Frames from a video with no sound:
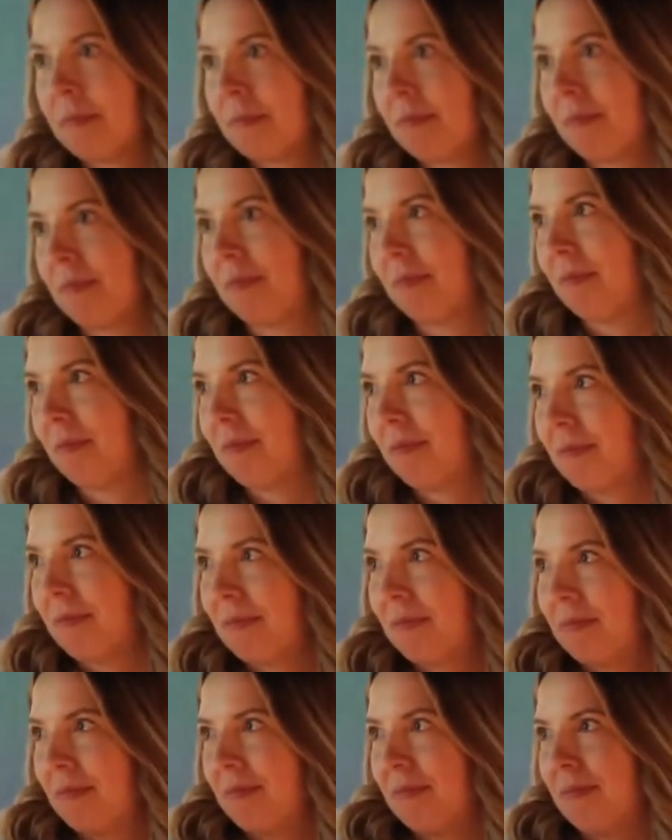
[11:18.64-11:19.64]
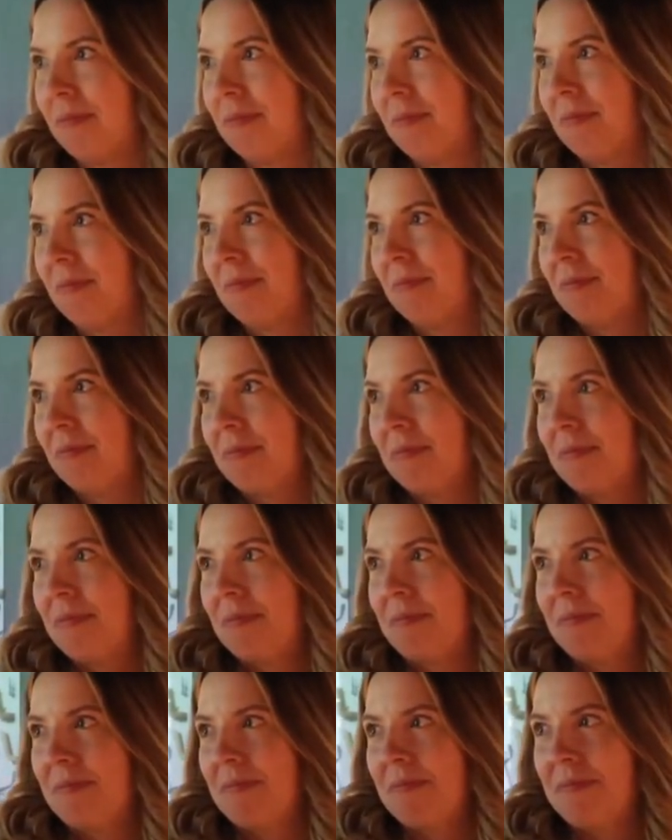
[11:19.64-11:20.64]

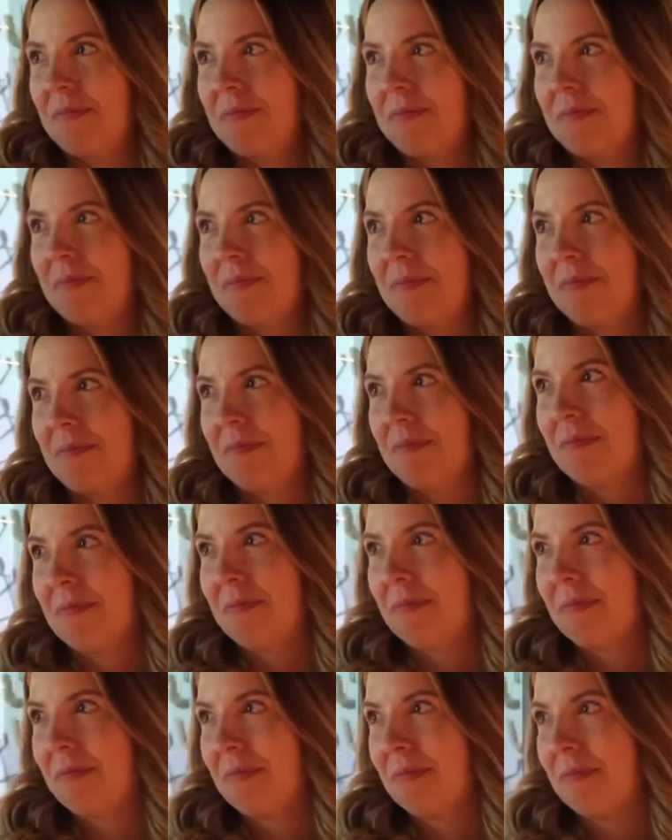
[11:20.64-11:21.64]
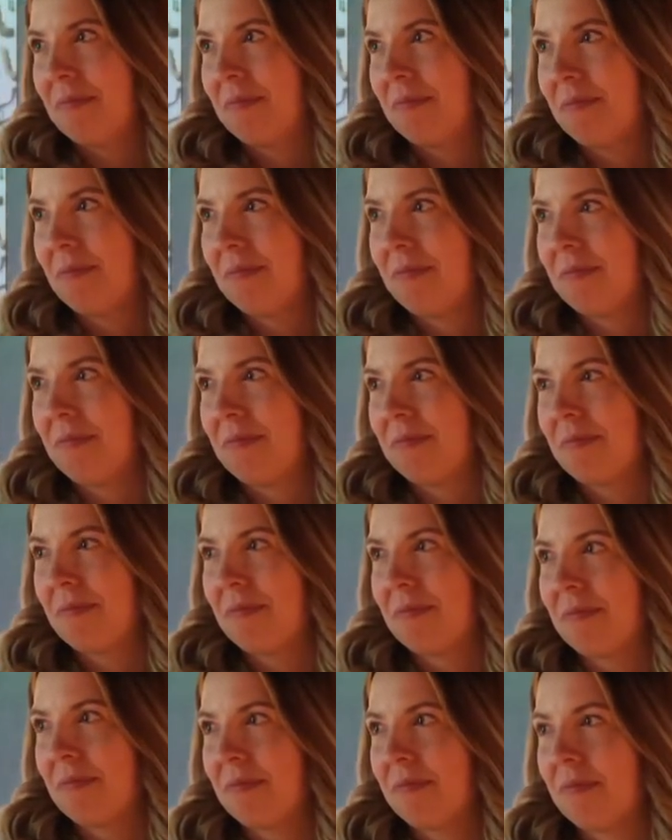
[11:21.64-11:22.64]

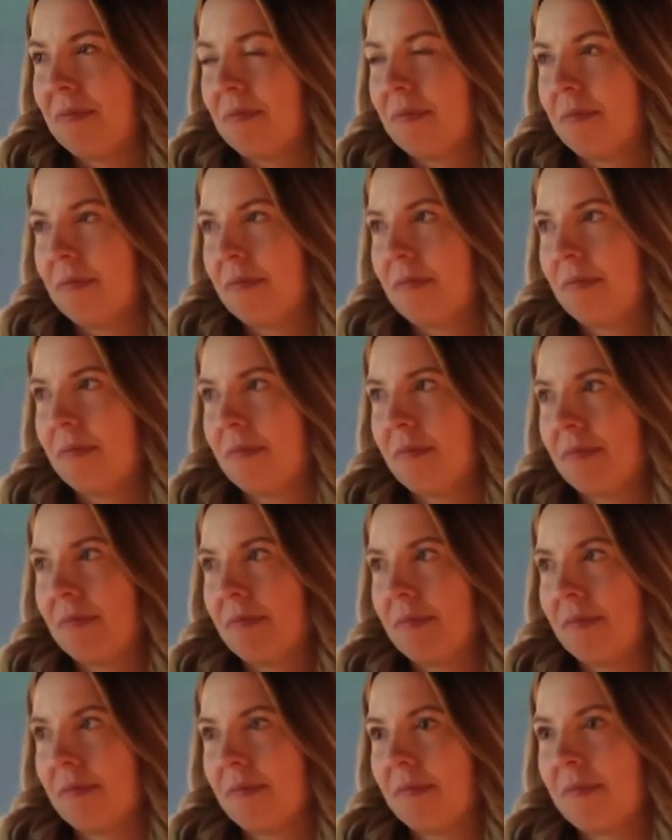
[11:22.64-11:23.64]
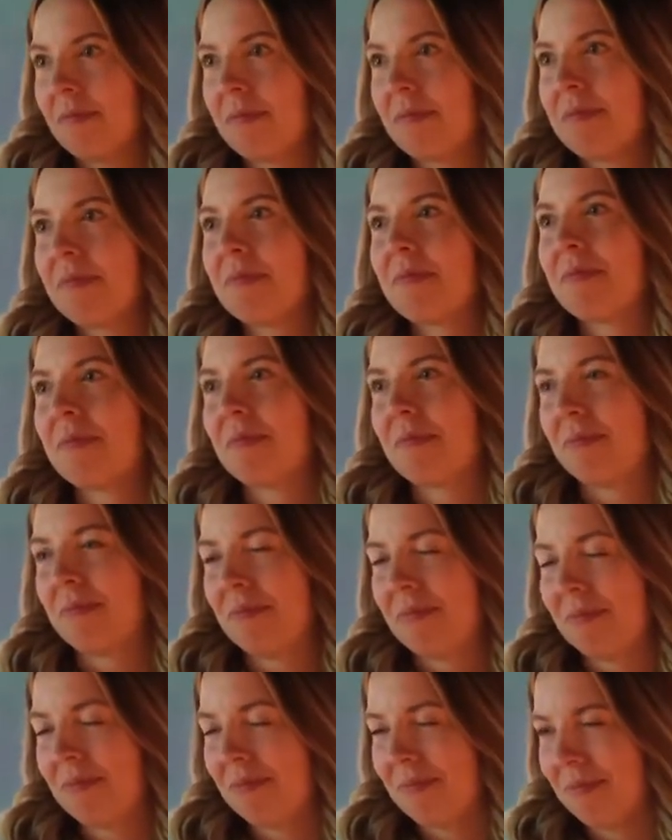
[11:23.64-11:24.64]

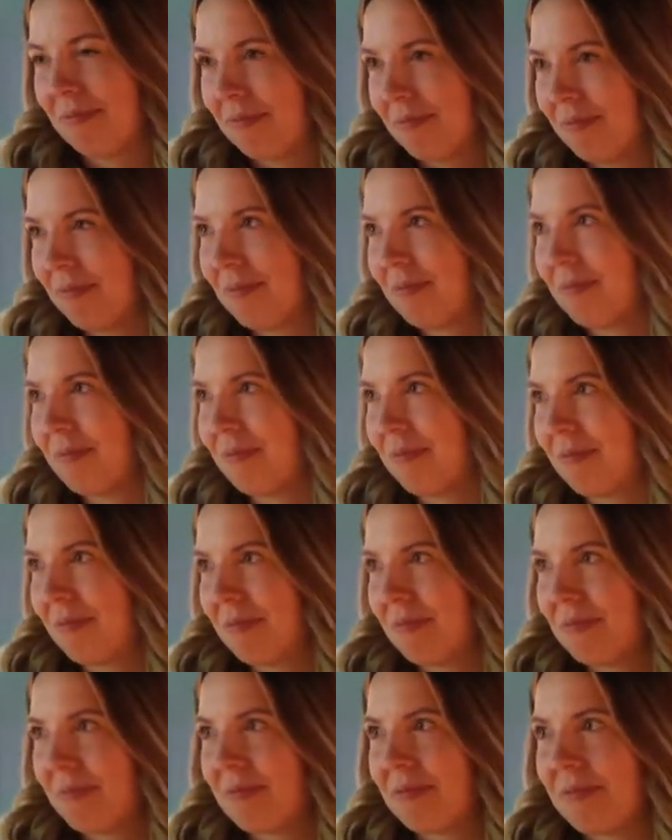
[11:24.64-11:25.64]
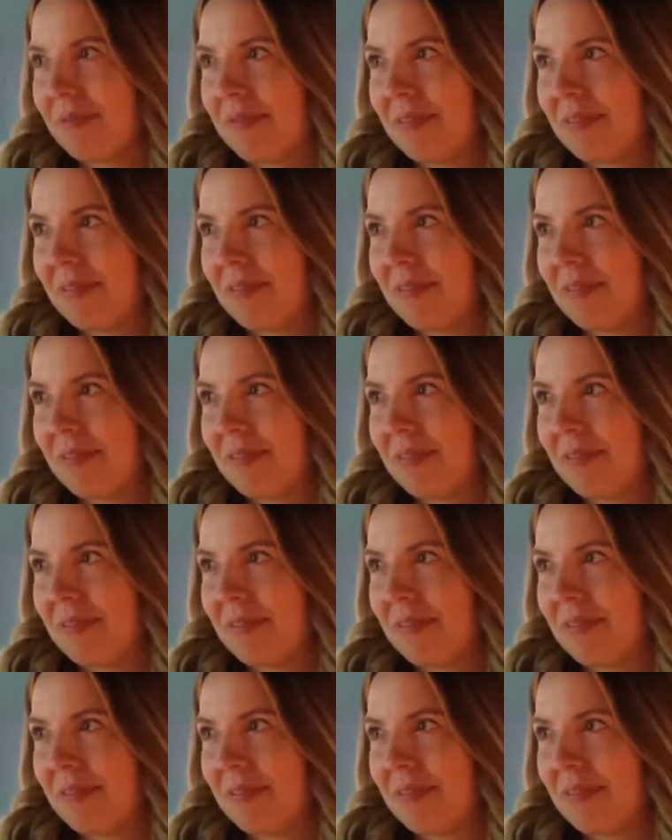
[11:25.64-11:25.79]
(not speaking)